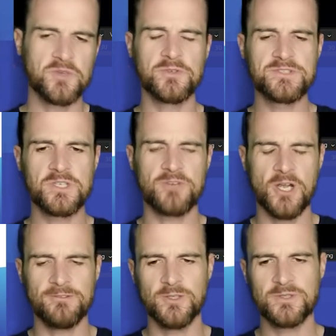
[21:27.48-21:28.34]
so that we'll
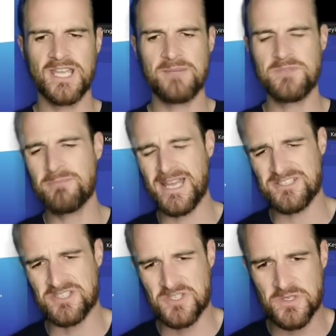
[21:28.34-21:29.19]
sort of overlook them. You
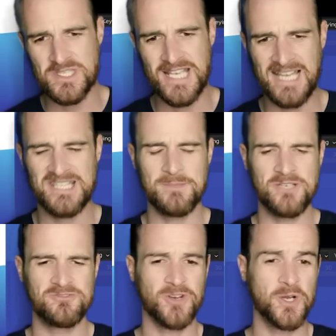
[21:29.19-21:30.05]
may just choose to
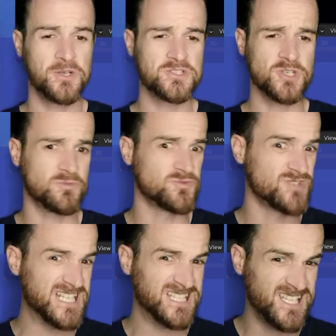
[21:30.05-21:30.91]
add them in
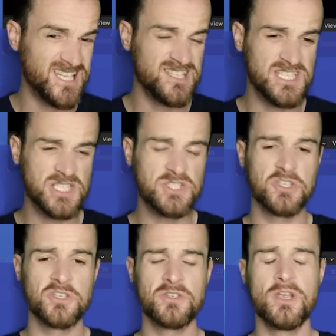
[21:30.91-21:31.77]
Photoshop, really easy
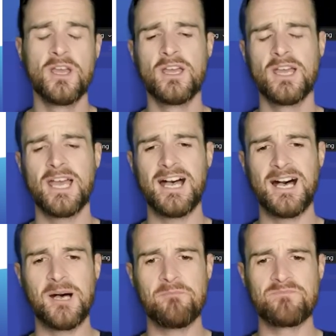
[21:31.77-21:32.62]
to do.
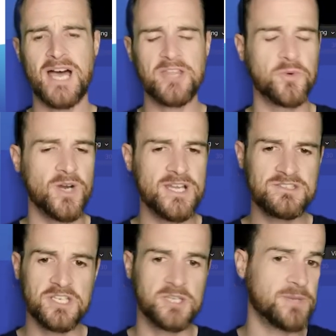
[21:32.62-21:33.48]

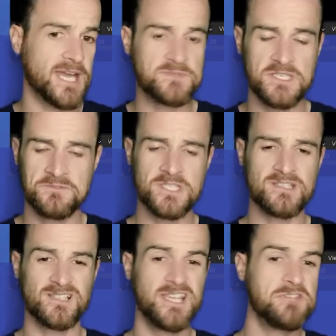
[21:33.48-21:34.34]
Otherwise, you could perhaps
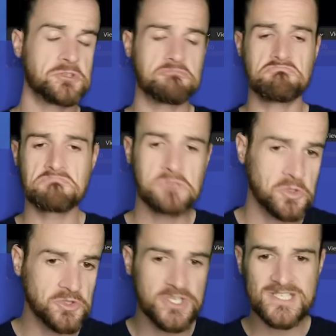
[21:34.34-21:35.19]
even just leave it
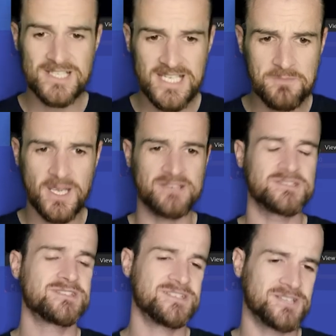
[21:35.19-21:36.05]
and call it a sleek
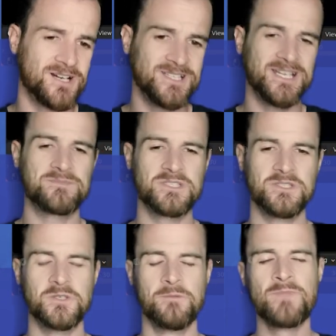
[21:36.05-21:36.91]
mouse. It's entirely
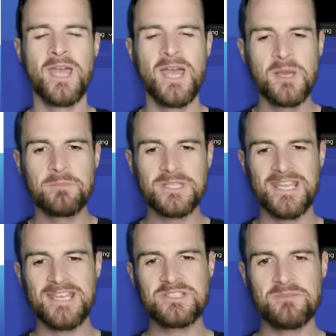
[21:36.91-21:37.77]
up to you.
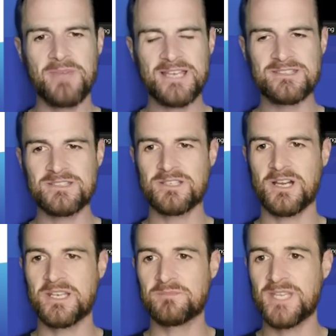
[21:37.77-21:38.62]
But there's your mouse
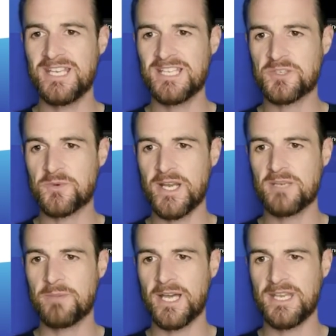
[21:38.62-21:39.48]
design. I'm going to hit the
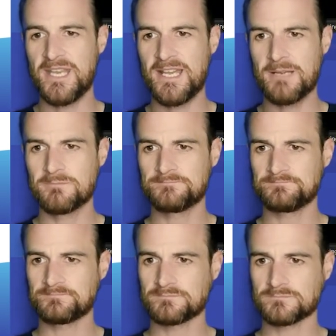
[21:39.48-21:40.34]
render button now.
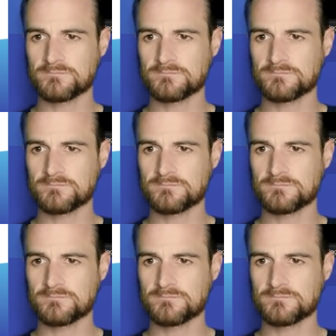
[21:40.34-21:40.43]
